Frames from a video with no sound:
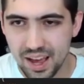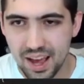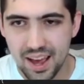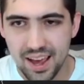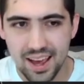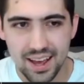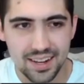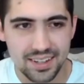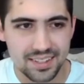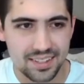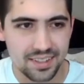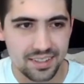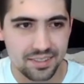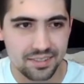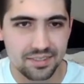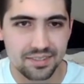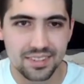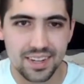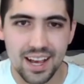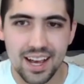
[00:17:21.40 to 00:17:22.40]
had
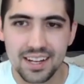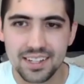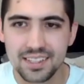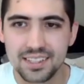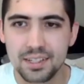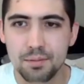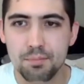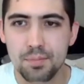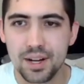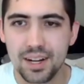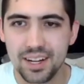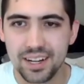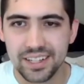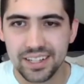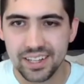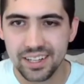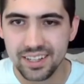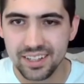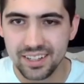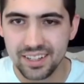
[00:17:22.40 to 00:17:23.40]
to
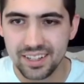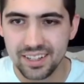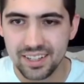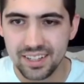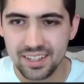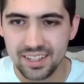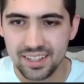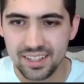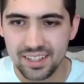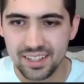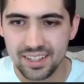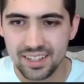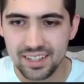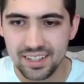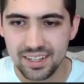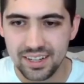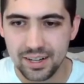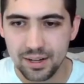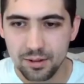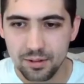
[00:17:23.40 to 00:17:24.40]
debug,
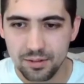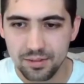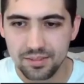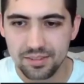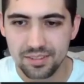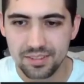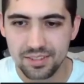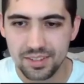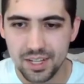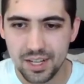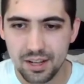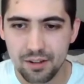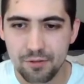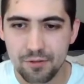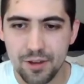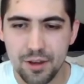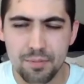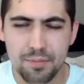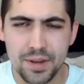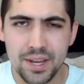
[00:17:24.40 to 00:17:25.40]
you know, a
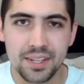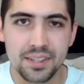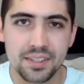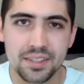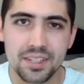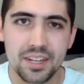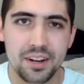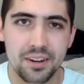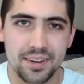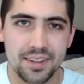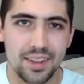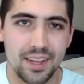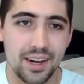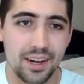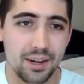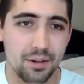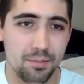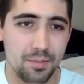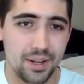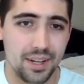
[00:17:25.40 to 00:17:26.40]
few pieces here and
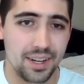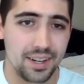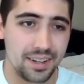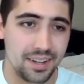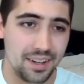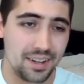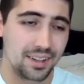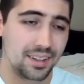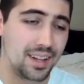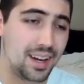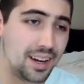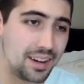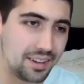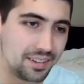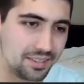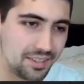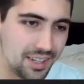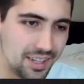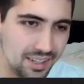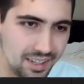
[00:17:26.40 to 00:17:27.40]
there, but a lot
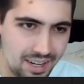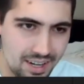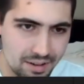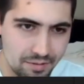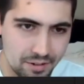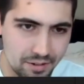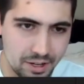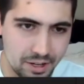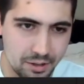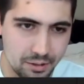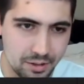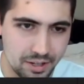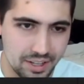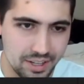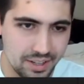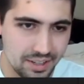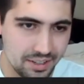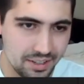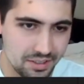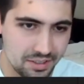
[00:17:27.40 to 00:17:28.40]
of code
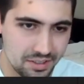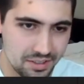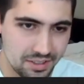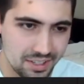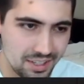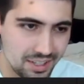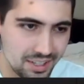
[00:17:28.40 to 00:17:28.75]
is